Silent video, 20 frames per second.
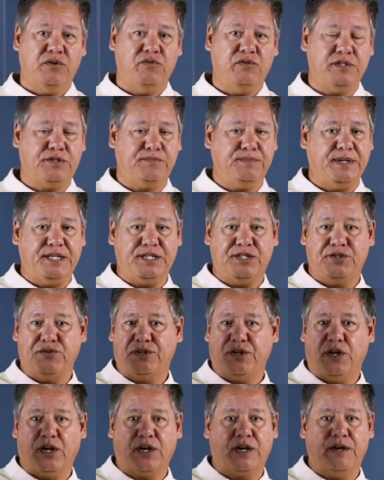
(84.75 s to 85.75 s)
which means you're
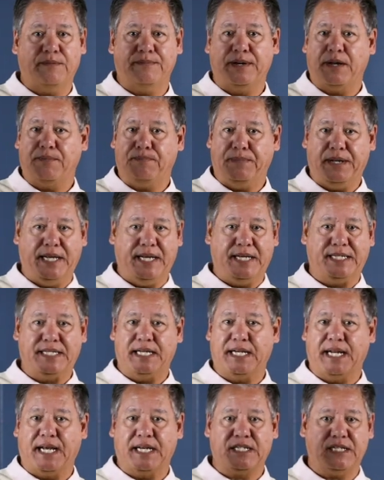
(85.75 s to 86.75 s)
talking about
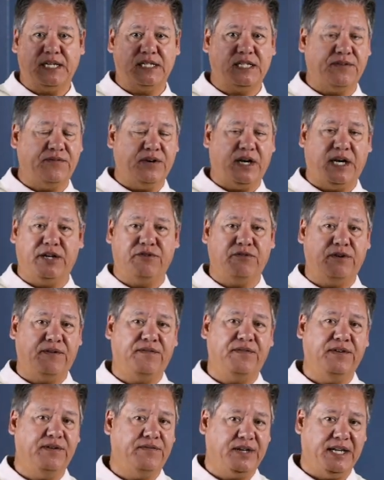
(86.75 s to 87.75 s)
peaks in excess of
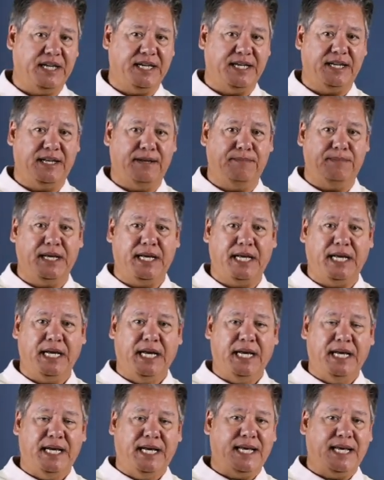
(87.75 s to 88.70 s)
115 dB.